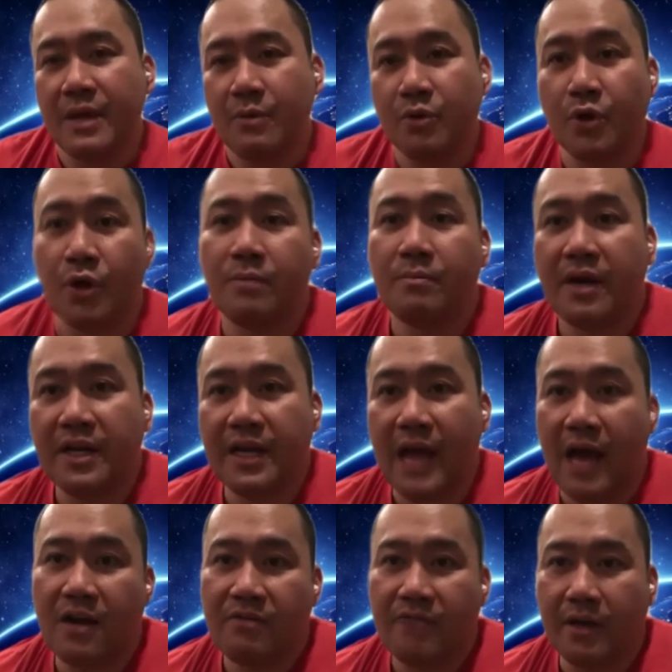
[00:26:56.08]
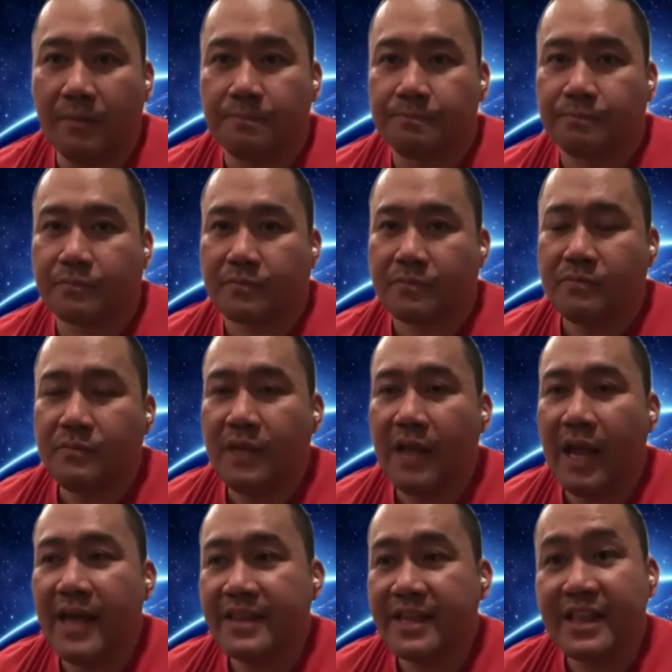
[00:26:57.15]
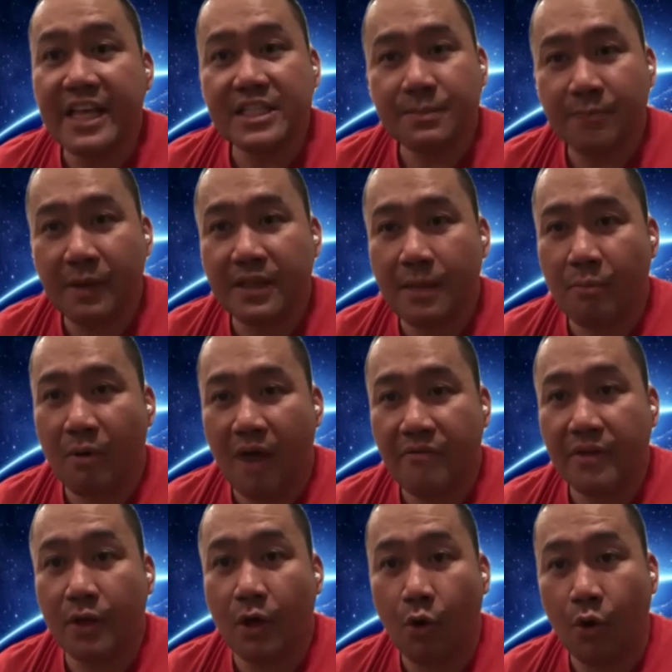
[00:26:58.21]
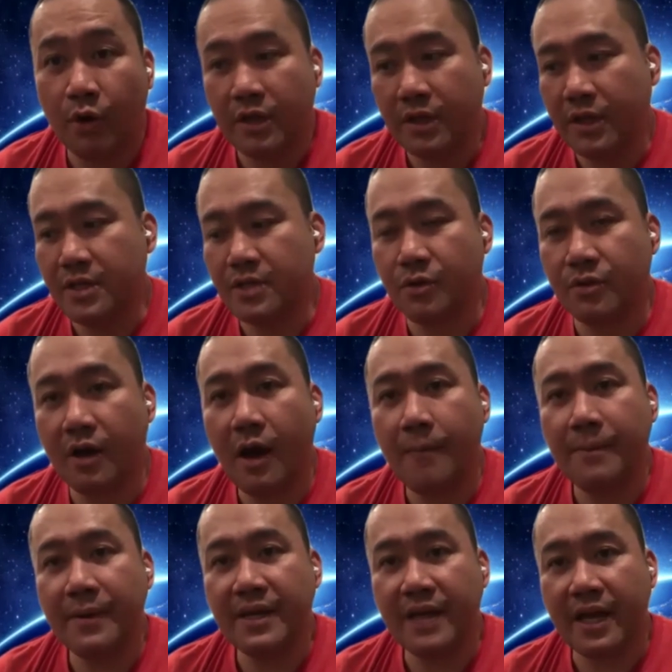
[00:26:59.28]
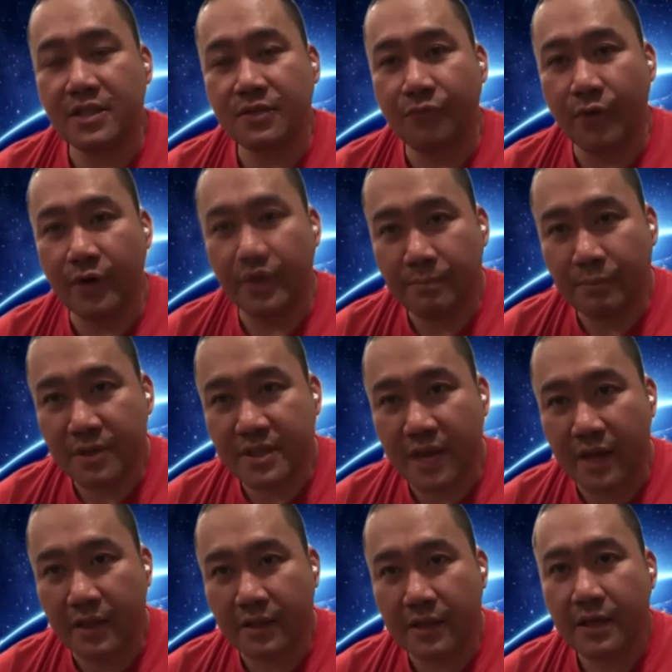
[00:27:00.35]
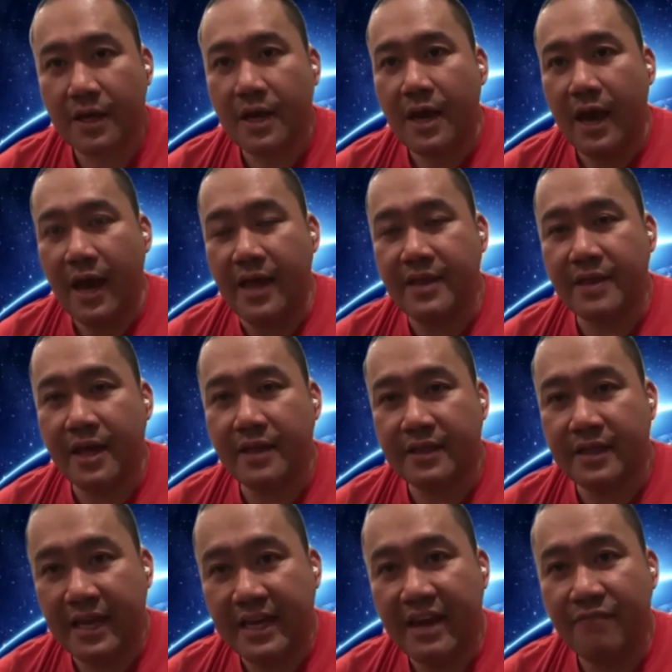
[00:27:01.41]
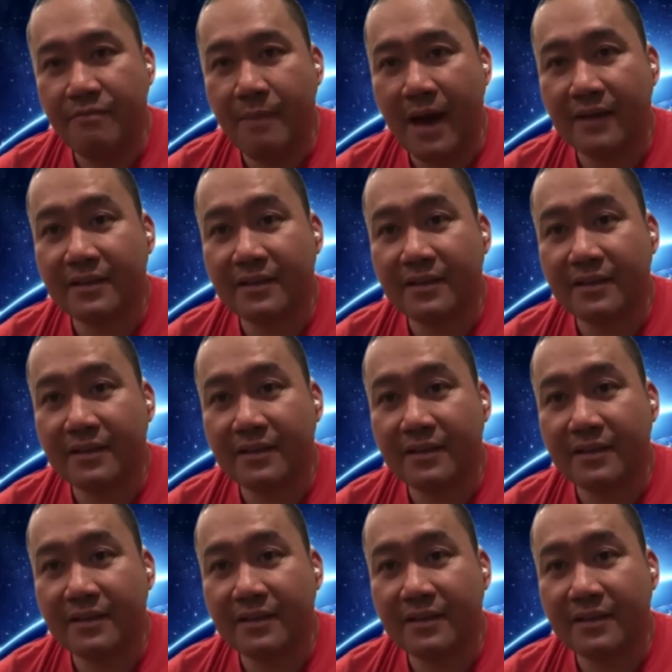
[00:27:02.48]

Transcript: they would earn money out of it, and then they split the profit accordingly. So the company gets 40%, and then they give